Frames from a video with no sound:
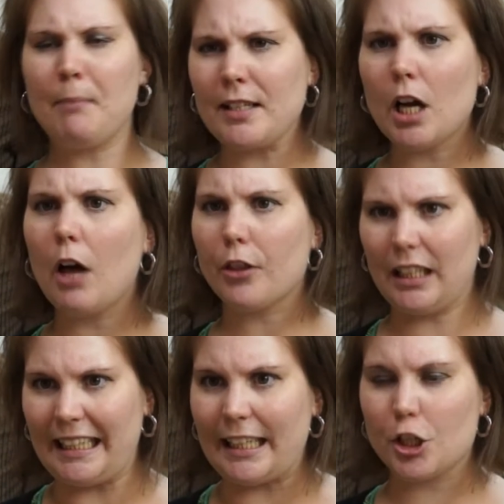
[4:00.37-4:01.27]
mental health
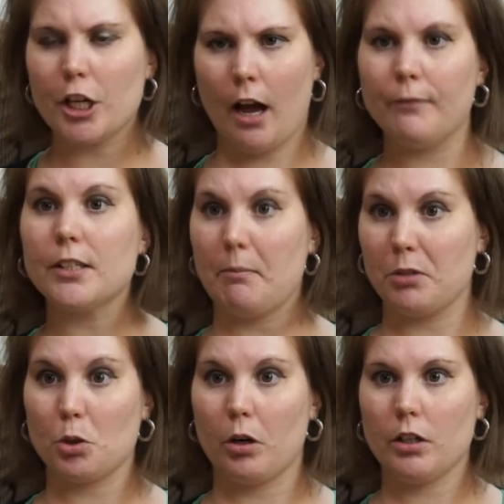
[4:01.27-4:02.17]
clinician of some
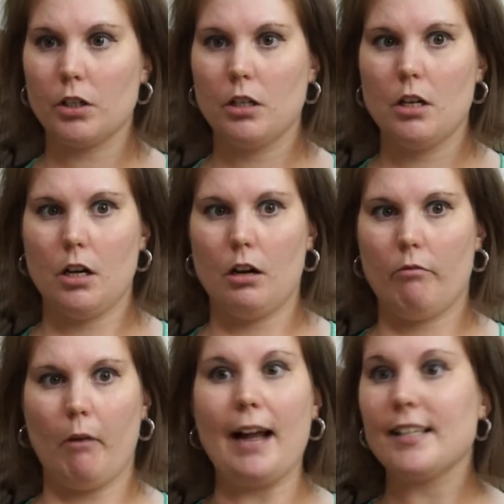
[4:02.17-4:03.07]
sort.
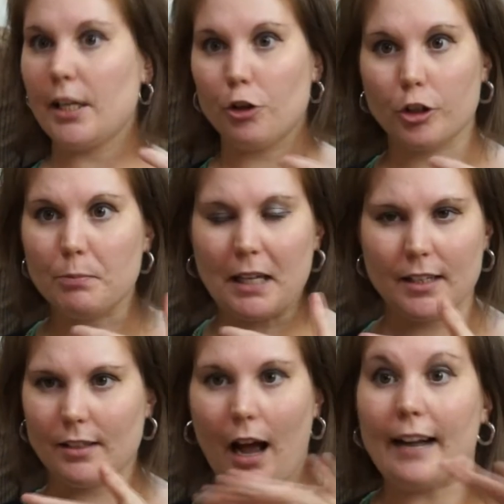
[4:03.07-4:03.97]
I say nurse
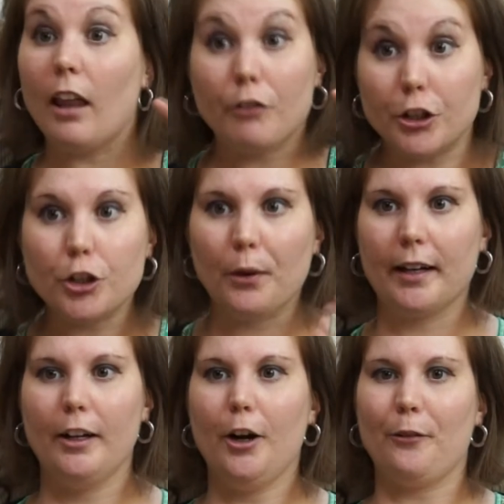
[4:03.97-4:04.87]
because I'd love to do it,
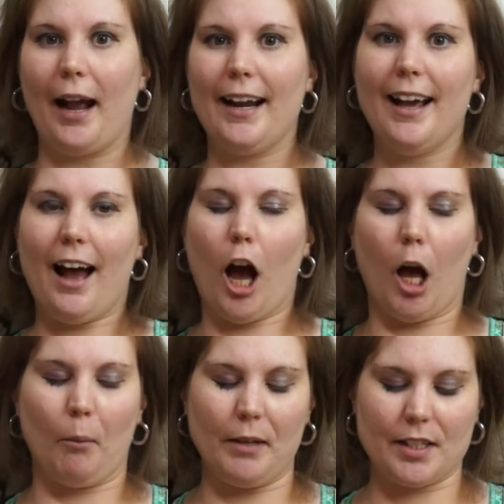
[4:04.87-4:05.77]
right?
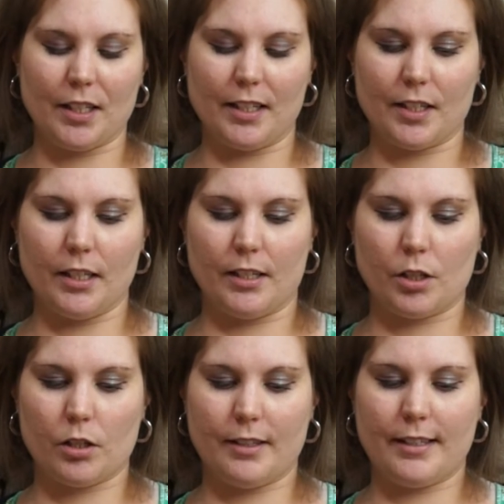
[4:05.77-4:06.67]

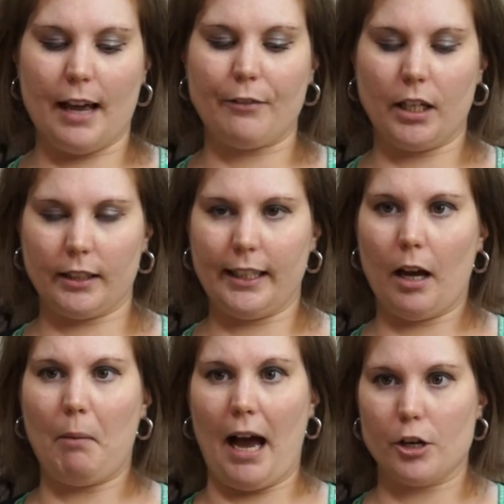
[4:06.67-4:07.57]
It's definitely
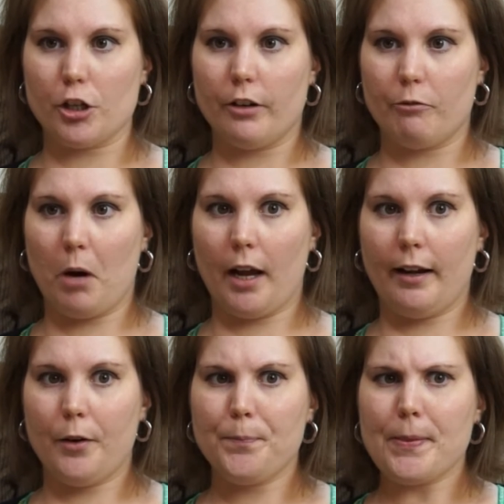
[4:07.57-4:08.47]
a passion of
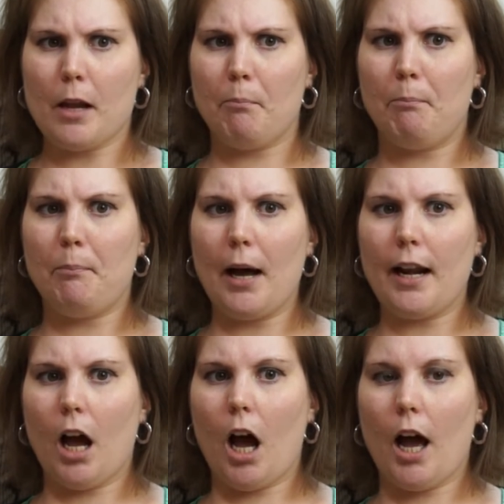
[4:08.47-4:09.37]
mine. But
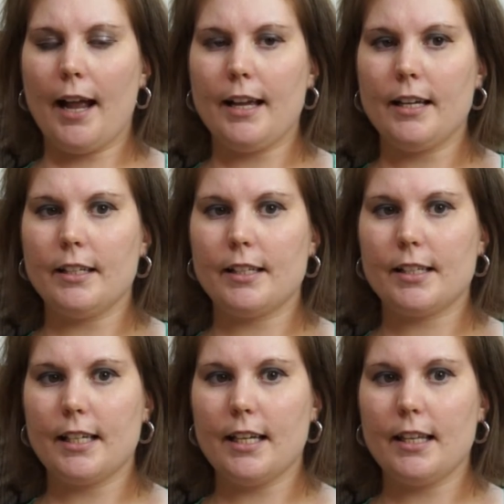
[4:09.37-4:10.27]
I
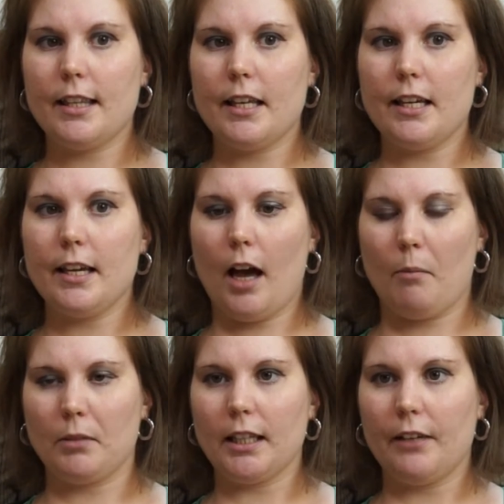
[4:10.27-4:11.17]
see the
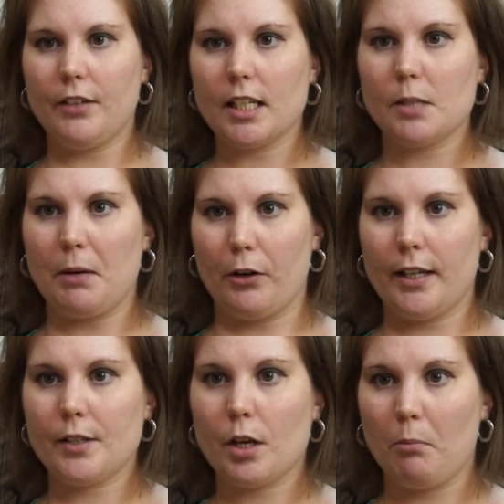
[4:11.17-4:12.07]
lived
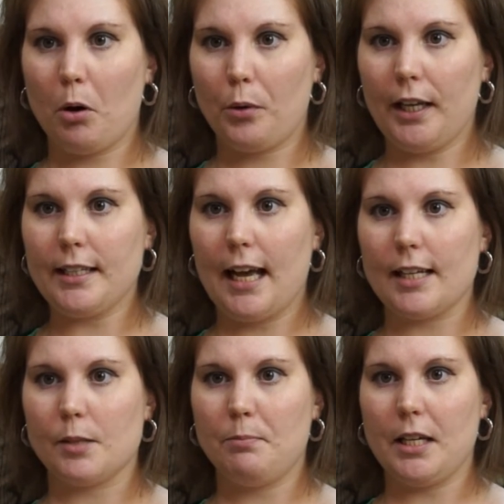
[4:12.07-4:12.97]
experience component
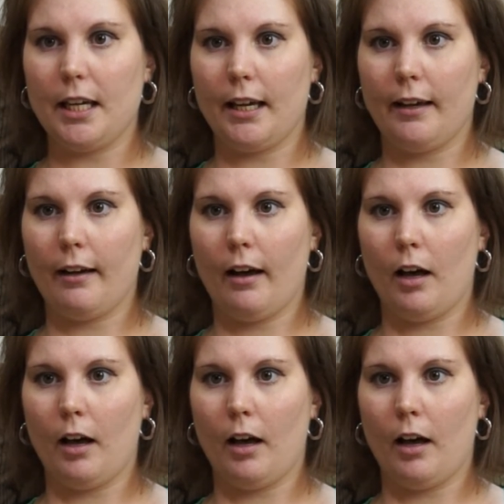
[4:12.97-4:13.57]
as being